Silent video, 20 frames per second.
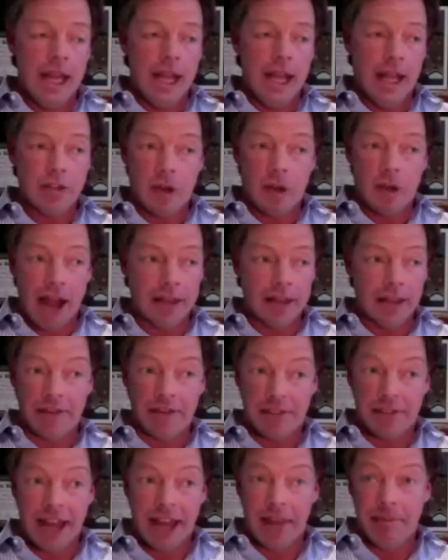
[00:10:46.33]
And so I
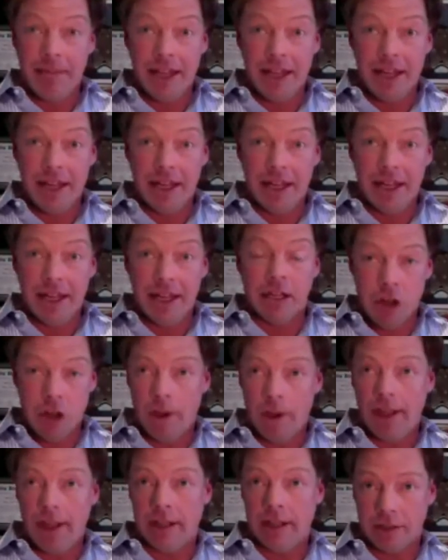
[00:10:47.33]
left that meeting
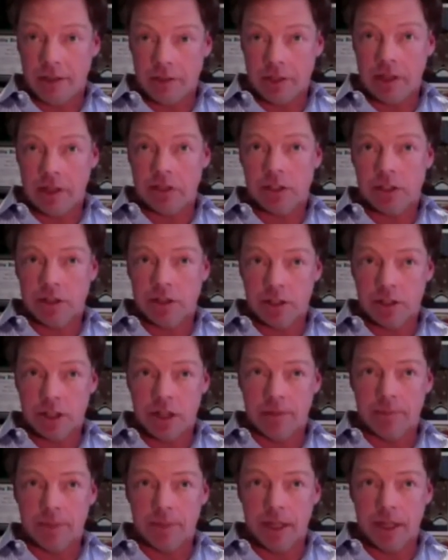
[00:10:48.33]
knowing that I was going to start this
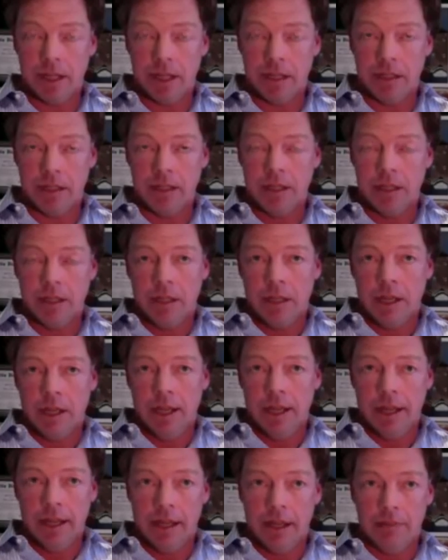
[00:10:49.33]
company,
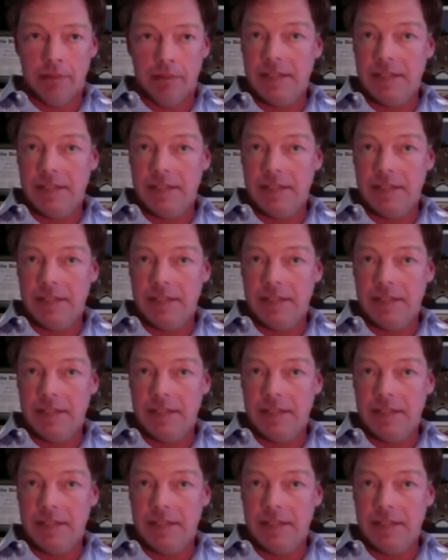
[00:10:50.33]
and wow.